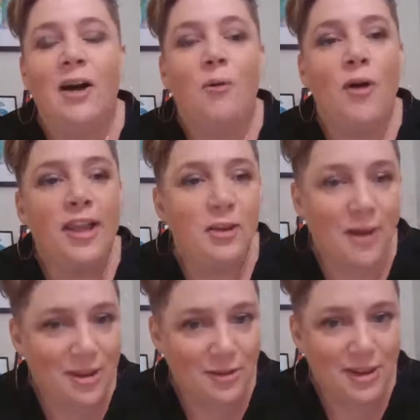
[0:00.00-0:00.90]
Work your
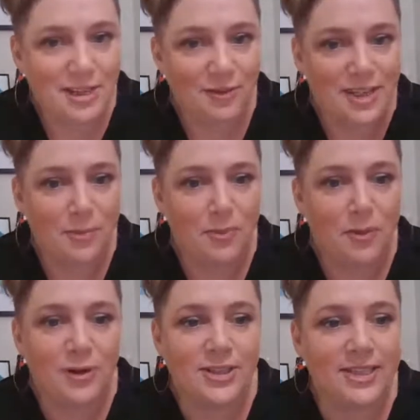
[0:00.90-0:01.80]
way through this Facebook
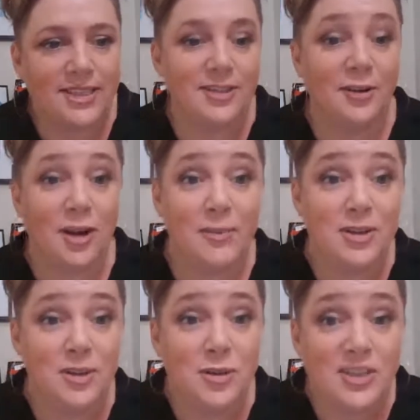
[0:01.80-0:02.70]
process. It's not going to
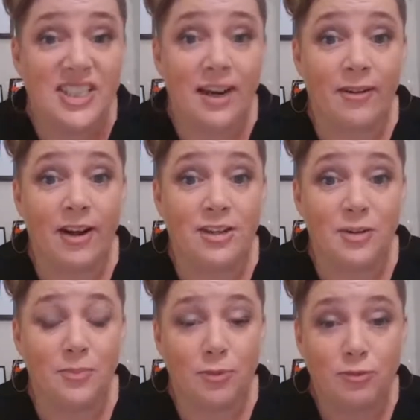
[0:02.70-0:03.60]
be too scary. I
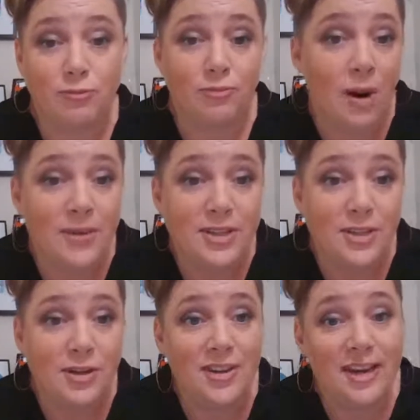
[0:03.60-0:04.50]
do promise
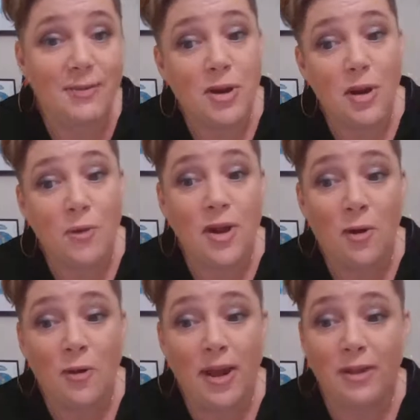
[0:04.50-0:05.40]
you that we
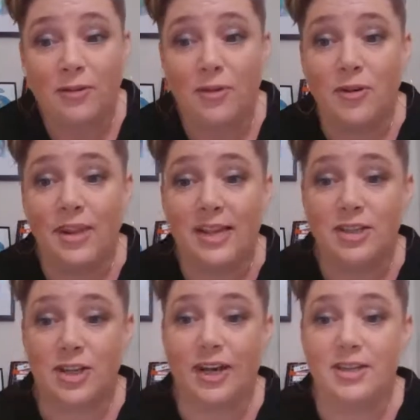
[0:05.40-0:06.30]
all get through
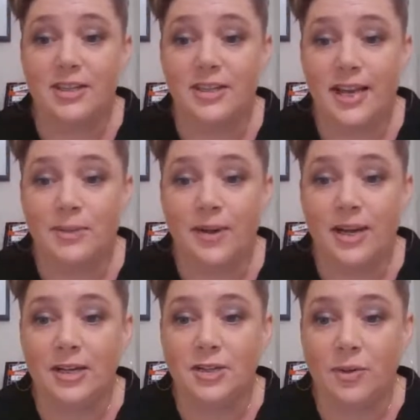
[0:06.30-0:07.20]
these changes as we
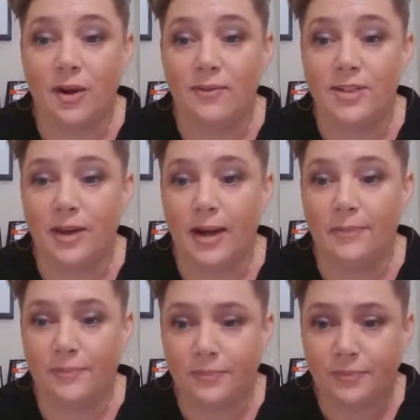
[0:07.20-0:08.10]
need to over
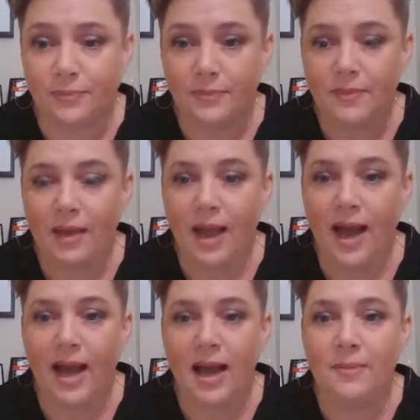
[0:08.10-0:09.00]
time.
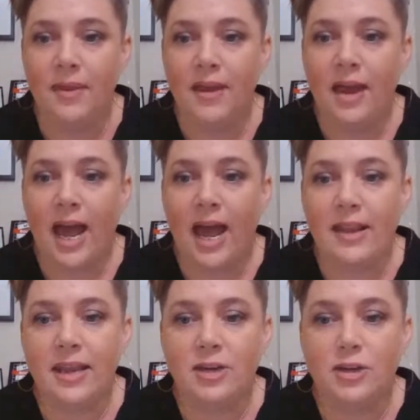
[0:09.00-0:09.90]

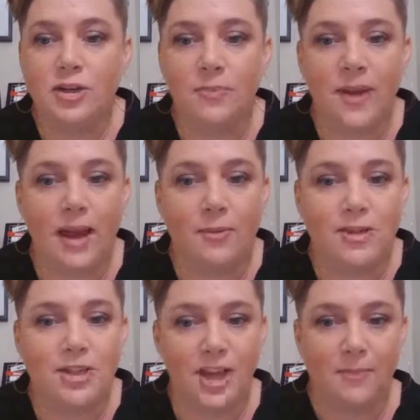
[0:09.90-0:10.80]
And then you should be able
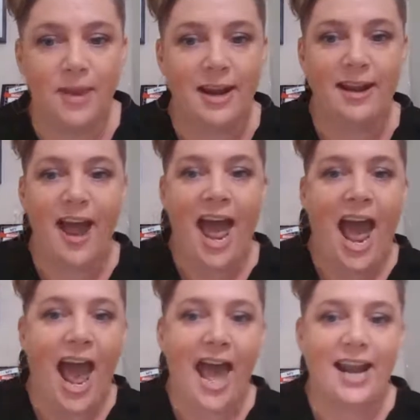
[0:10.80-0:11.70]
to jump in
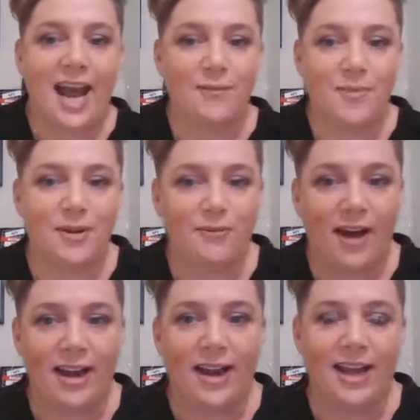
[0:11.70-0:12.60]
and have a bit of
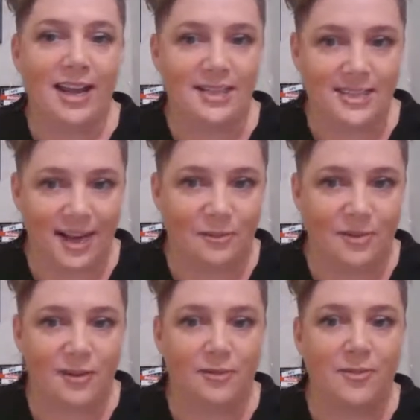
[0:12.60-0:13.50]
fun and get started
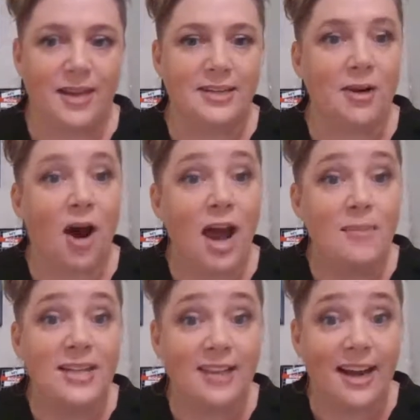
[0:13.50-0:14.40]
with it from there. So
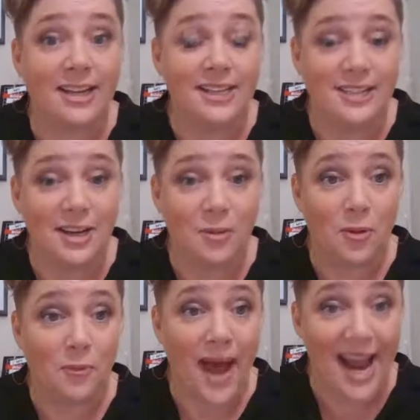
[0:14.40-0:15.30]
I'm excited to see you
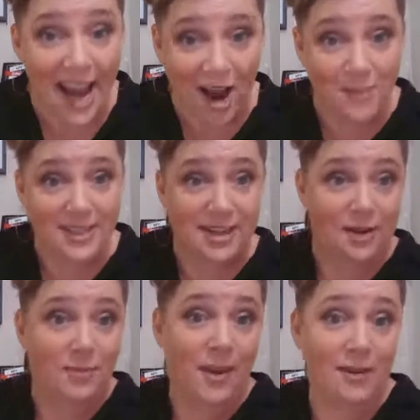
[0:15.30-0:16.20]
all back. I'm
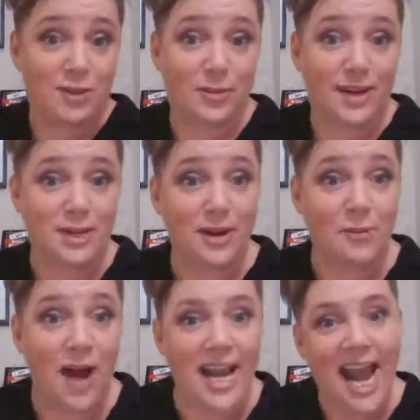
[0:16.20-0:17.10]
excited to be back for
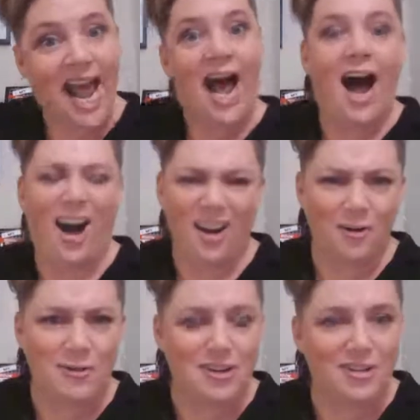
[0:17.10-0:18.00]
2021. I go
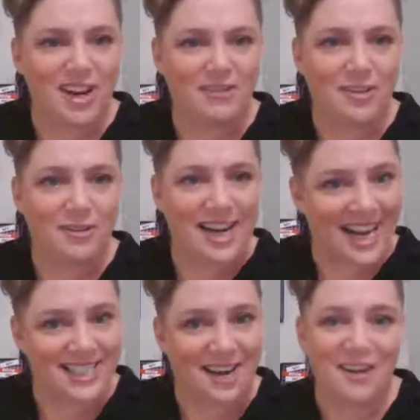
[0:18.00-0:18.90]
on a retreat for 3
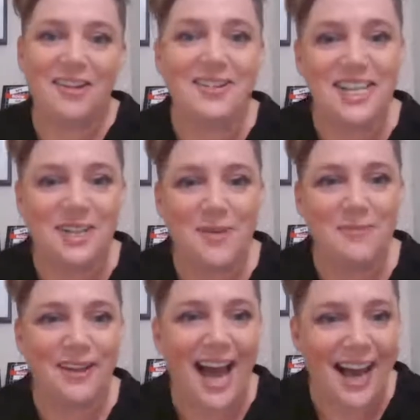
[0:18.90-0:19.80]
days now. I go and teach
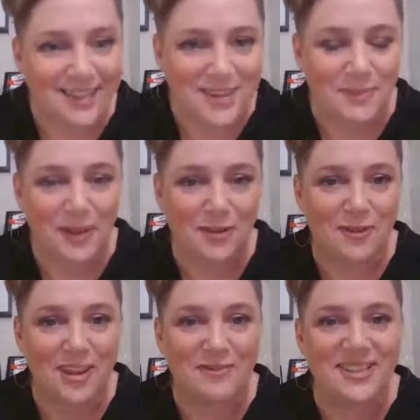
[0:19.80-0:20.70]
people how to blog
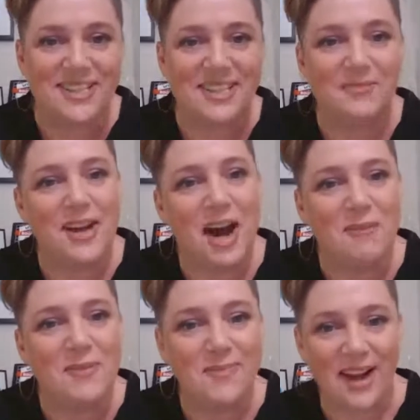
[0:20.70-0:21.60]
for their business, but
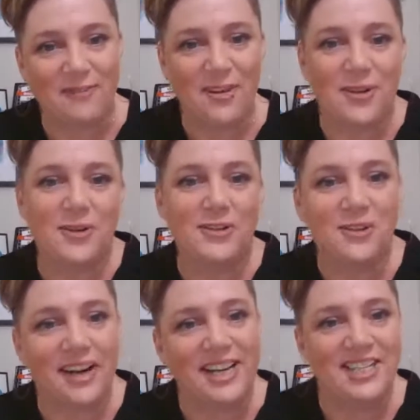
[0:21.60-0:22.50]
I'll be back for the course
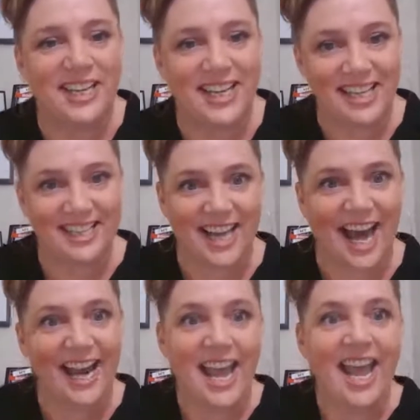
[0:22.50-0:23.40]
creation
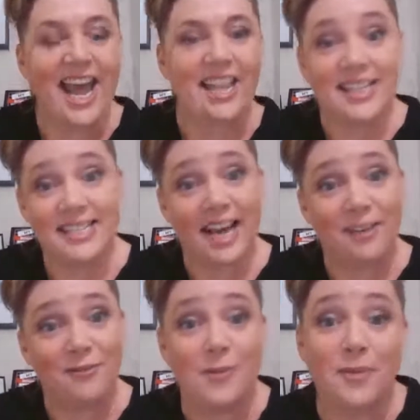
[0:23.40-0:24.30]
kickstart in the
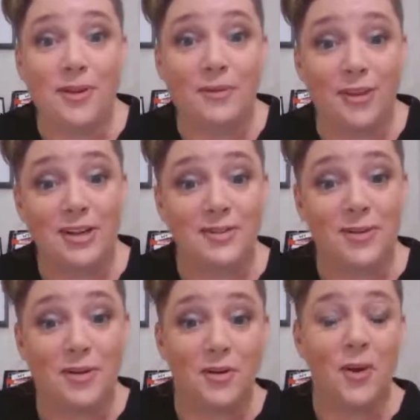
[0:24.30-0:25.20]
start of February for those of
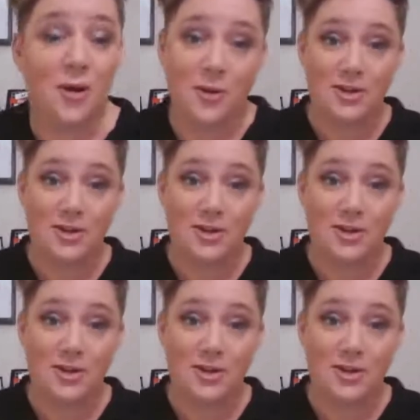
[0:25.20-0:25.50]
you who